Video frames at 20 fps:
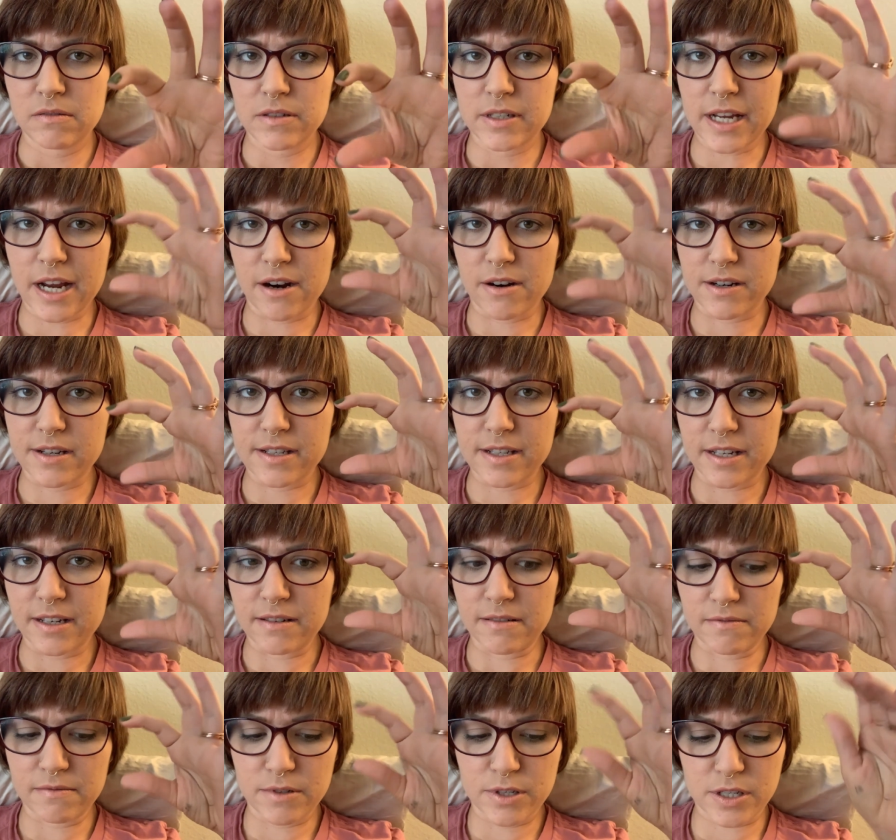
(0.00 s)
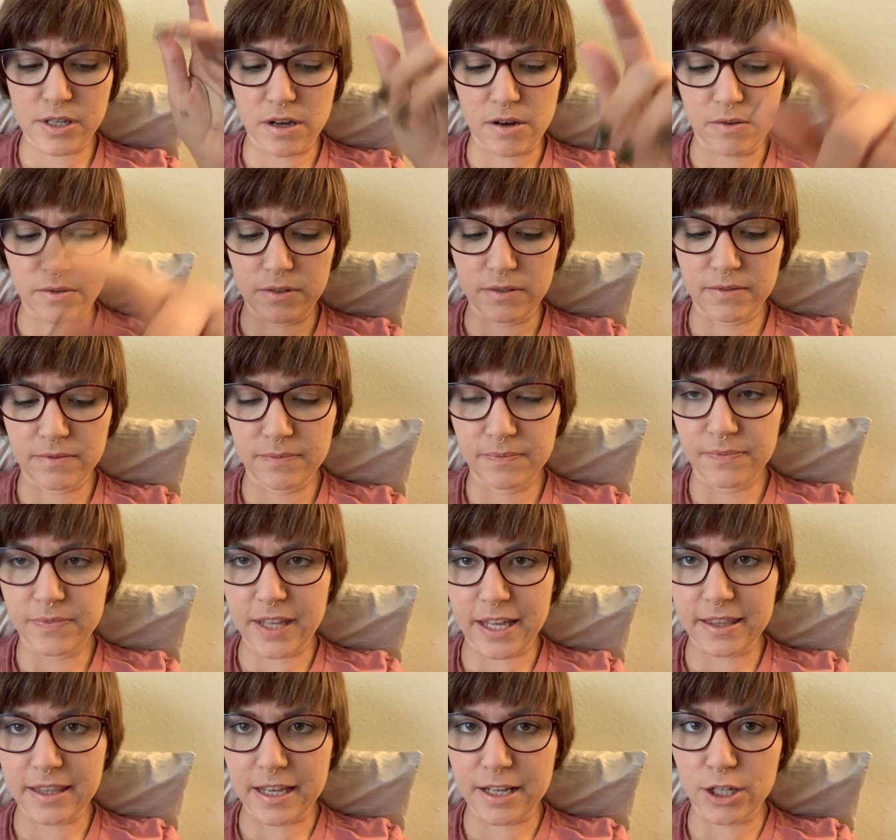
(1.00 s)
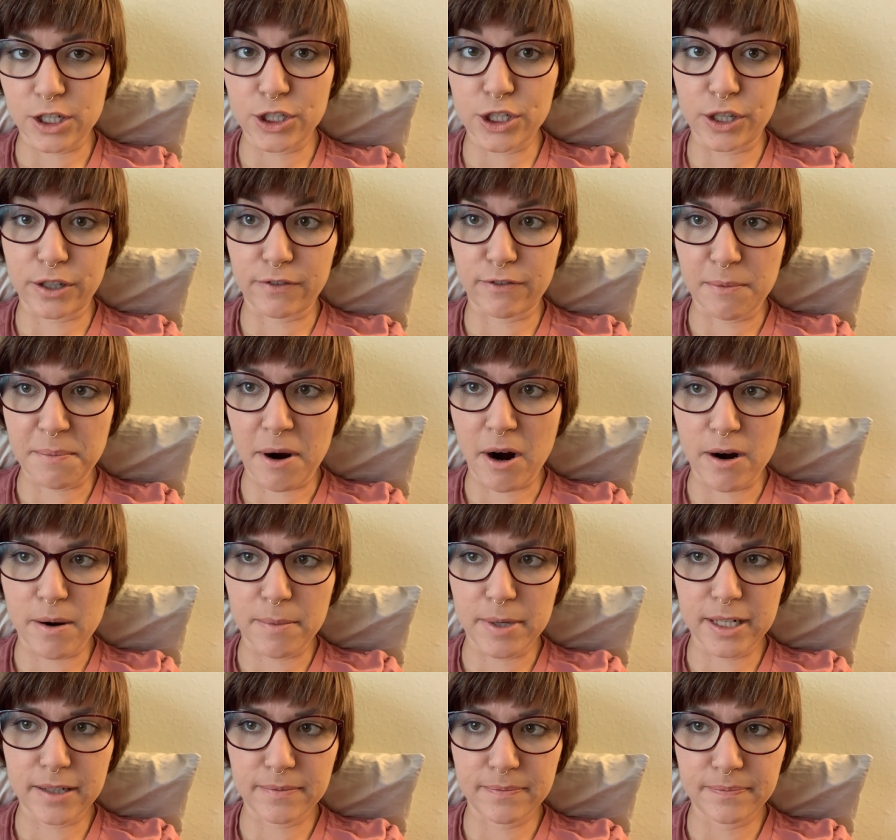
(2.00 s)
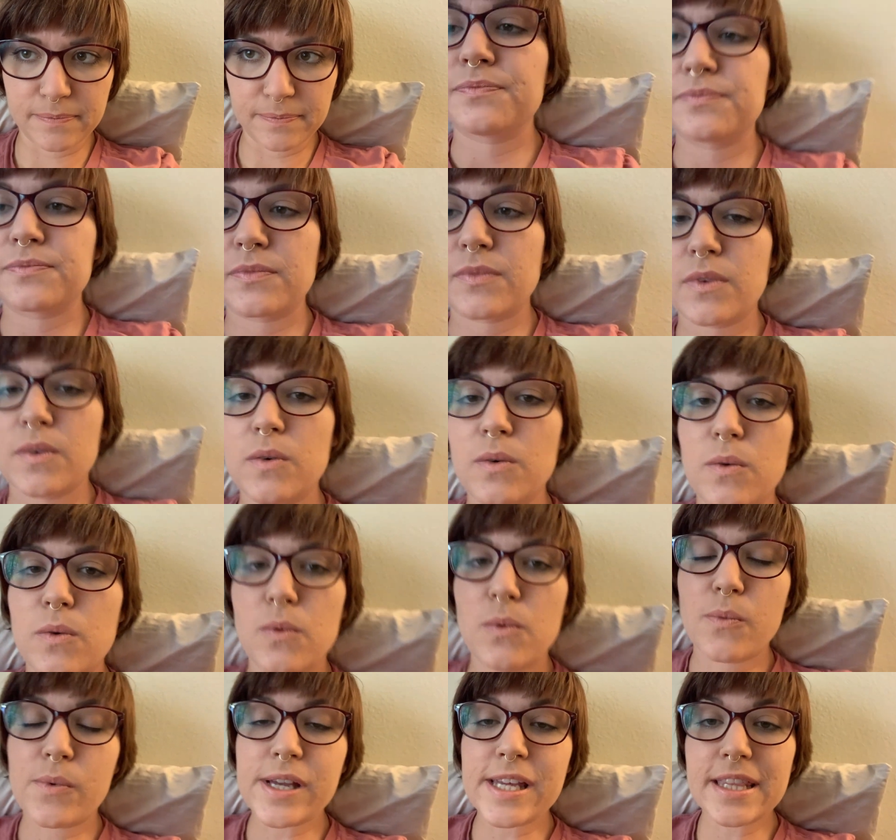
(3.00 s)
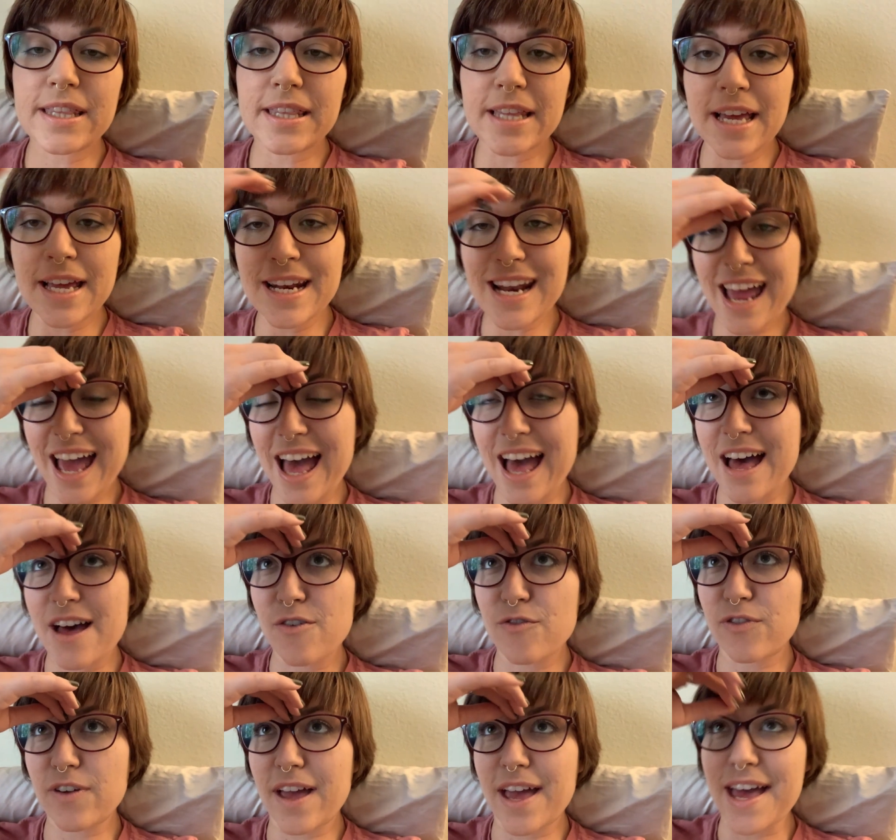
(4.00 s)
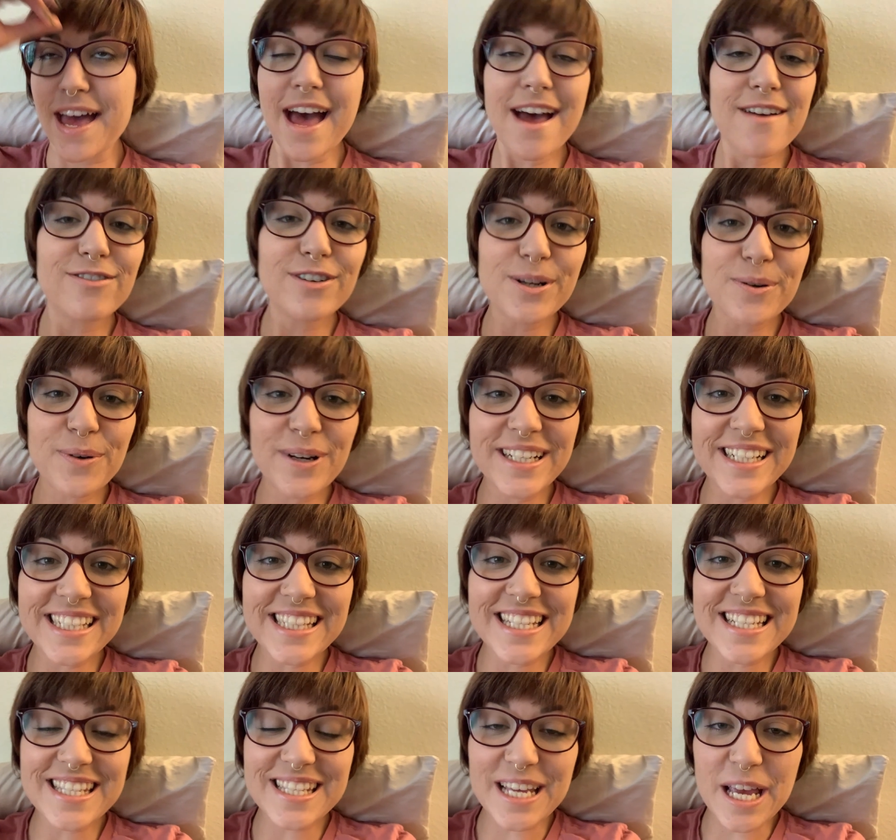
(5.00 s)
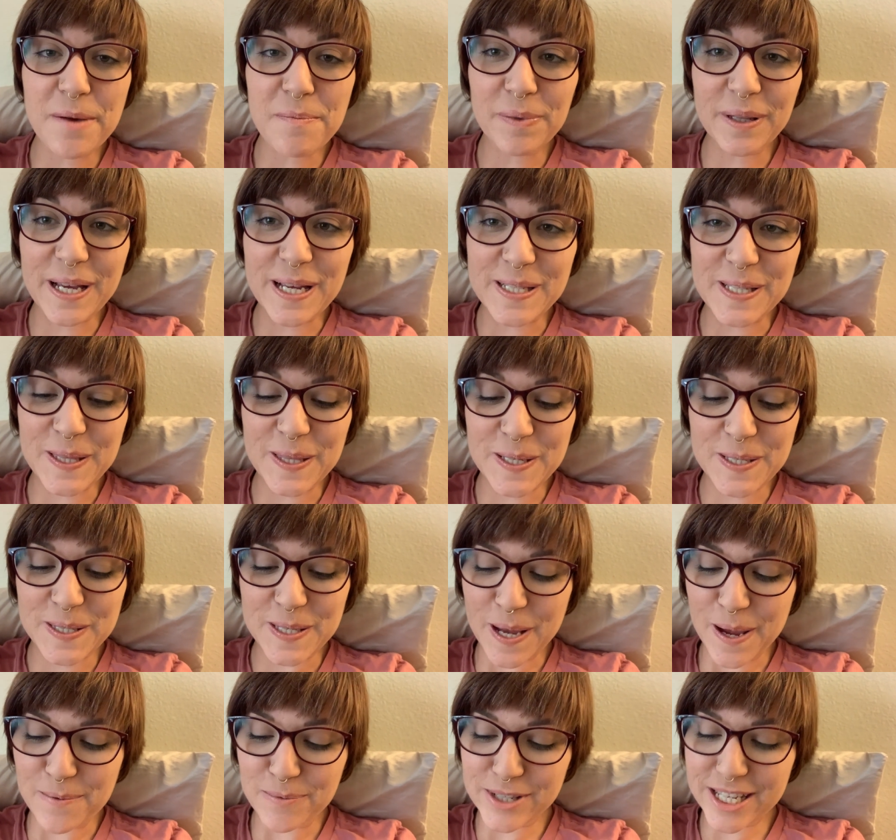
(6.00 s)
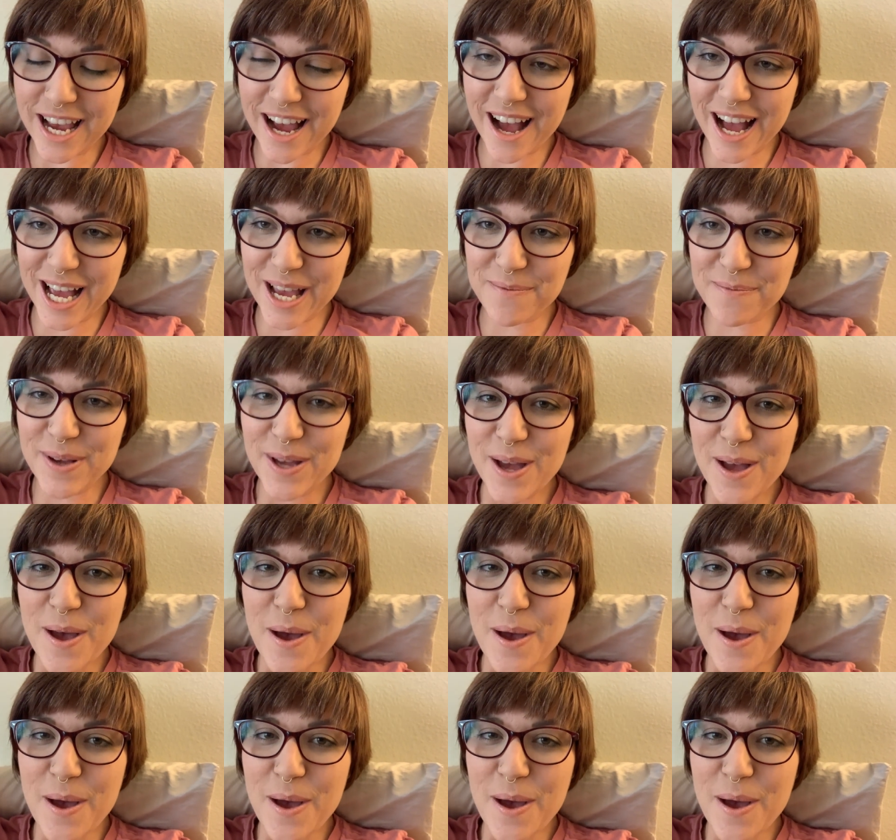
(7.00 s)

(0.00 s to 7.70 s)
Terrasen stone that they took from Arobynn. We then have everyone in the same place at the same time.